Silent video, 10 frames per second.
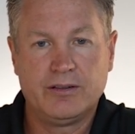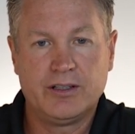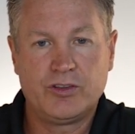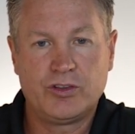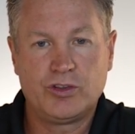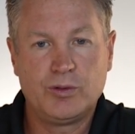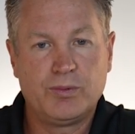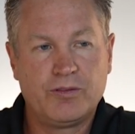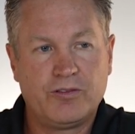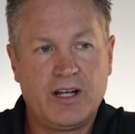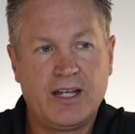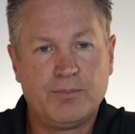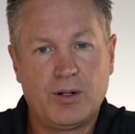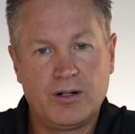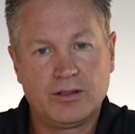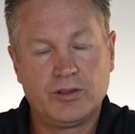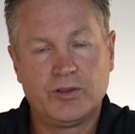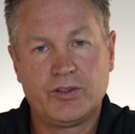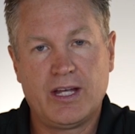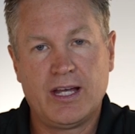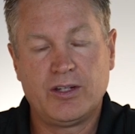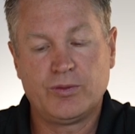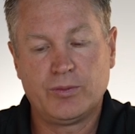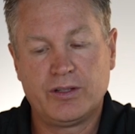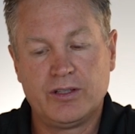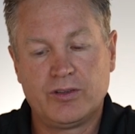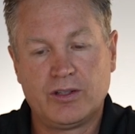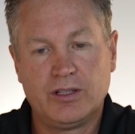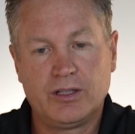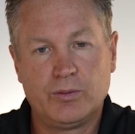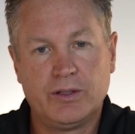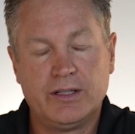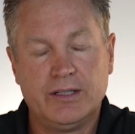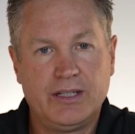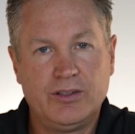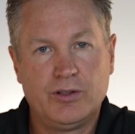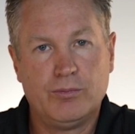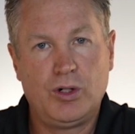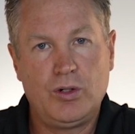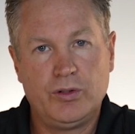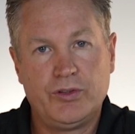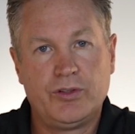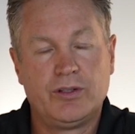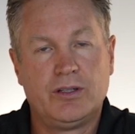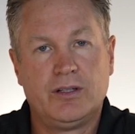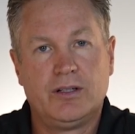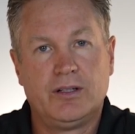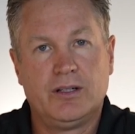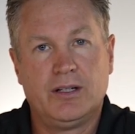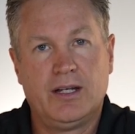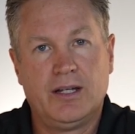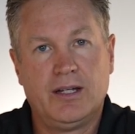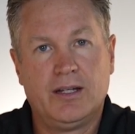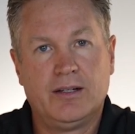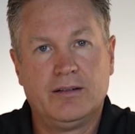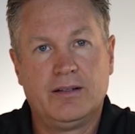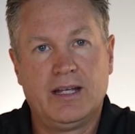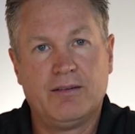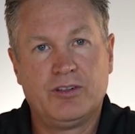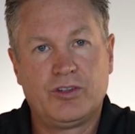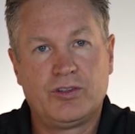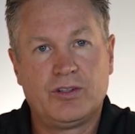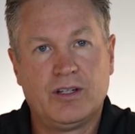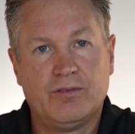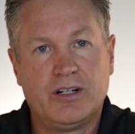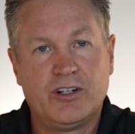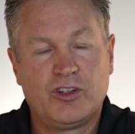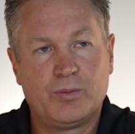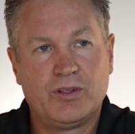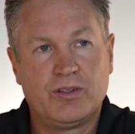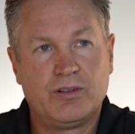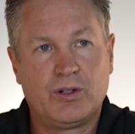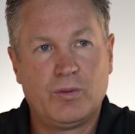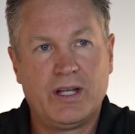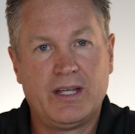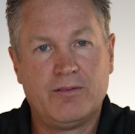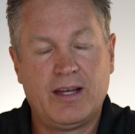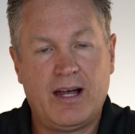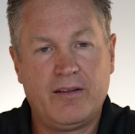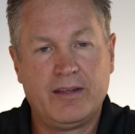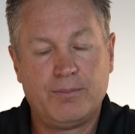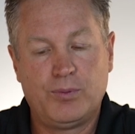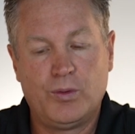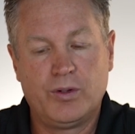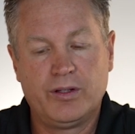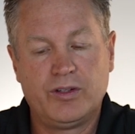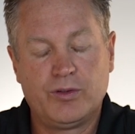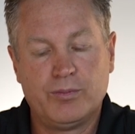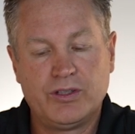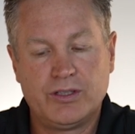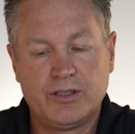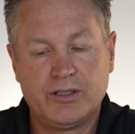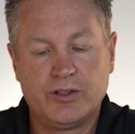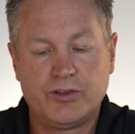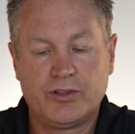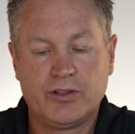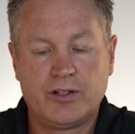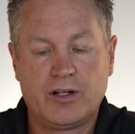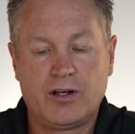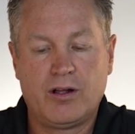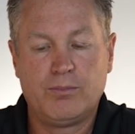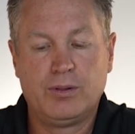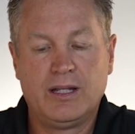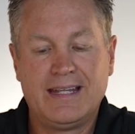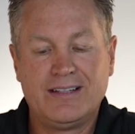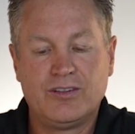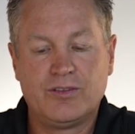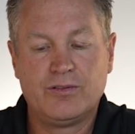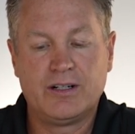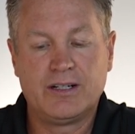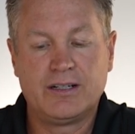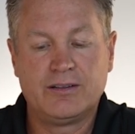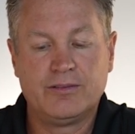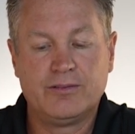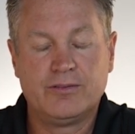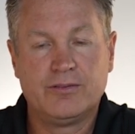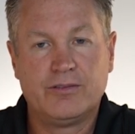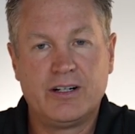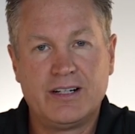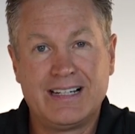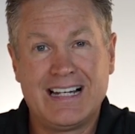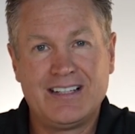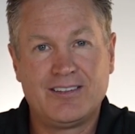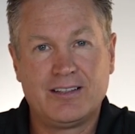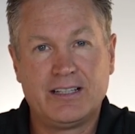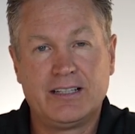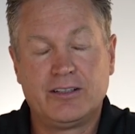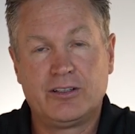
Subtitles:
that's super fine particle size with this liquid into molds. And they have a very specific way of how they pour this material so that it all blends very, very nicely and